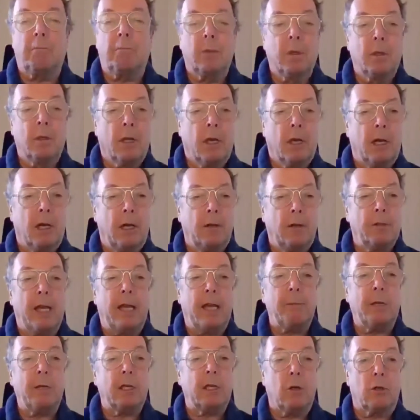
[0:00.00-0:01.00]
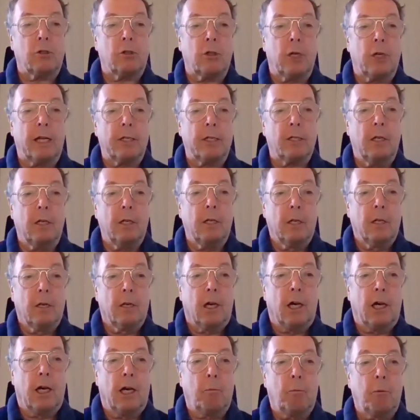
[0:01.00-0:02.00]
AME contract,
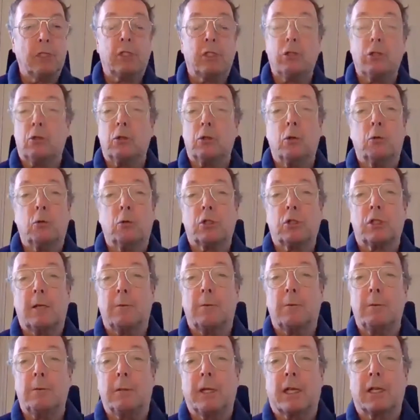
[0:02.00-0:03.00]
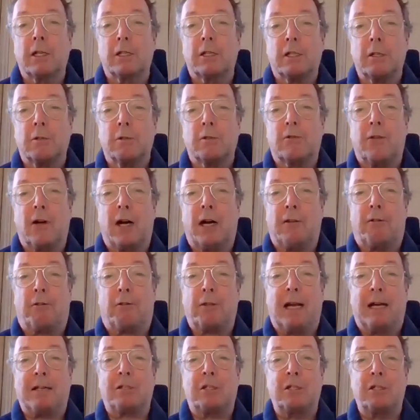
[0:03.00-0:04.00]
which took all summer because it was
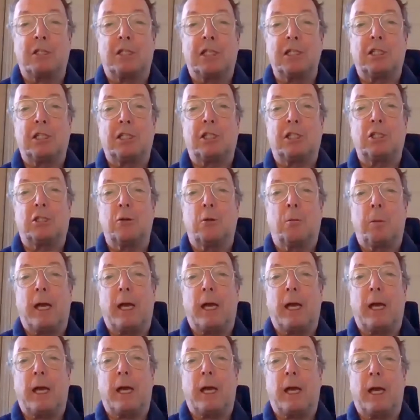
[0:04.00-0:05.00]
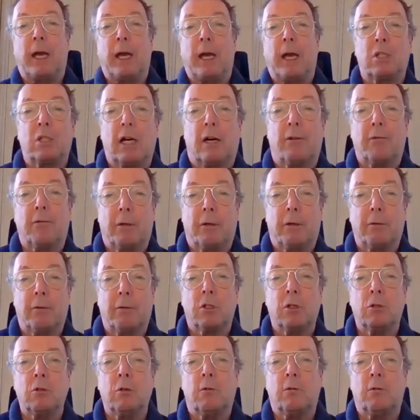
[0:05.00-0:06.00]
5,000 digital pages of stuff. It
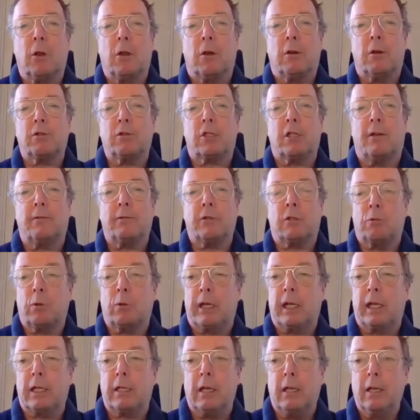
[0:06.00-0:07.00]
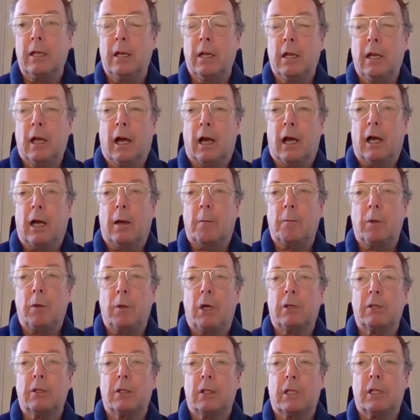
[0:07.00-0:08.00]
was an awful lot of stuff to read,
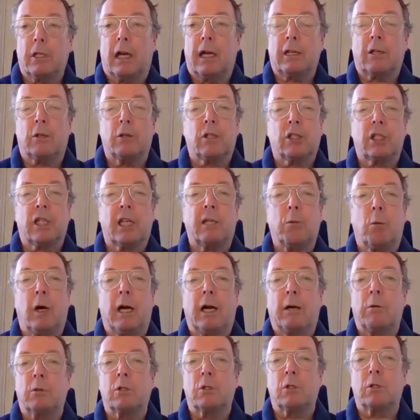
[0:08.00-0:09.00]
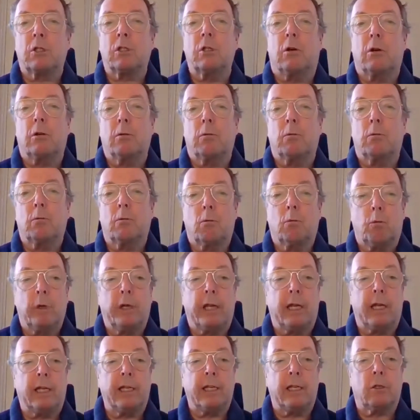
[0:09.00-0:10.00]
but I could see why it was not
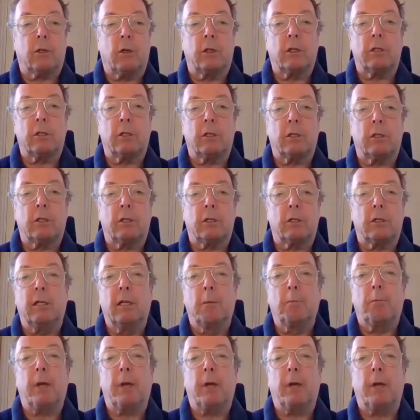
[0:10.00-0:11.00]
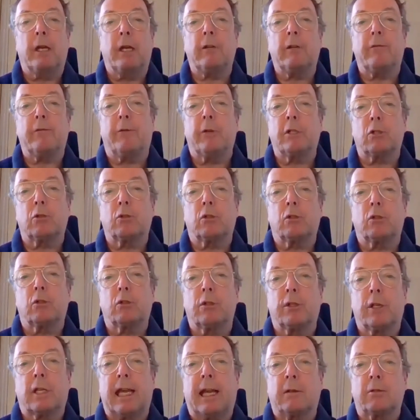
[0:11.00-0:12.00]
really going to be beneficial to the
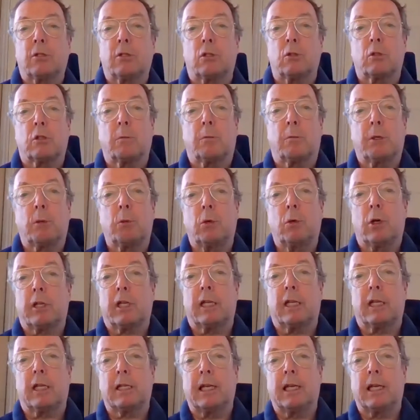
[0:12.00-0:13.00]
council to be working